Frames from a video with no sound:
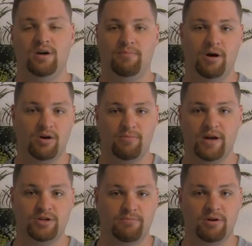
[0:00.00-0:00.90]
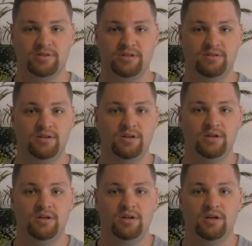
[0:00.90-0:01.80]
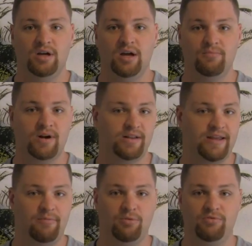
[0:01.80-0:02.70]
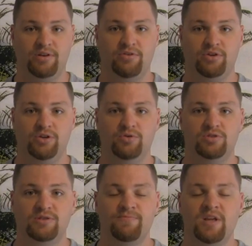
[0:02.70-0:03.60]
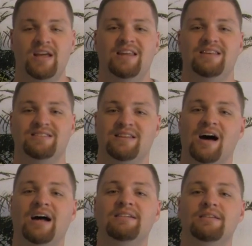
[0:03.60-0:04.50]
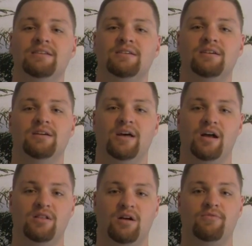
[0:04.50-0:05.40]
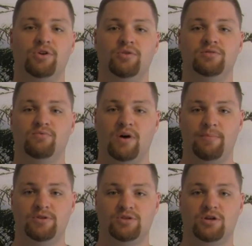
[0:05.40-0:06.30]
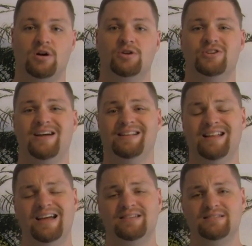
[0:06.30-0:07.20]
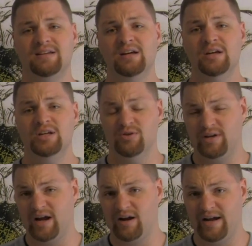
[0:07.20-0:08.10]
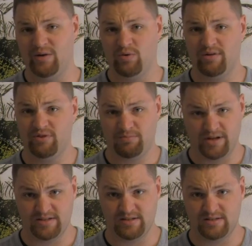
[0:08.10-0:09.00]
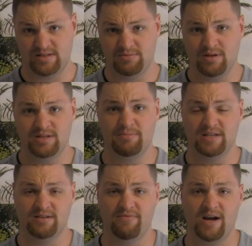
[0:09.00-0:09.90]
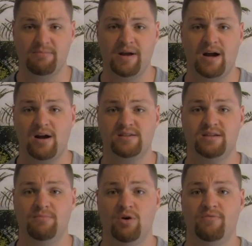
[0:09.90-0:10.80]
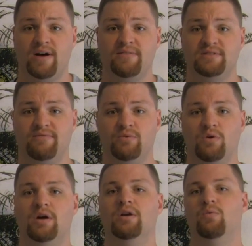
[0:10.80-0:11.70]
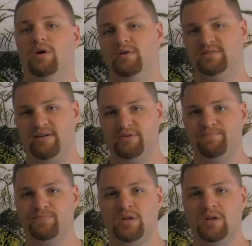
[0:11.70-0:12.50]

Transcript: upon or about your person, readily capable of lethal use, it is not an unlawful use of weapons charge unless you carry in one of the places specified by RSMO 571-107.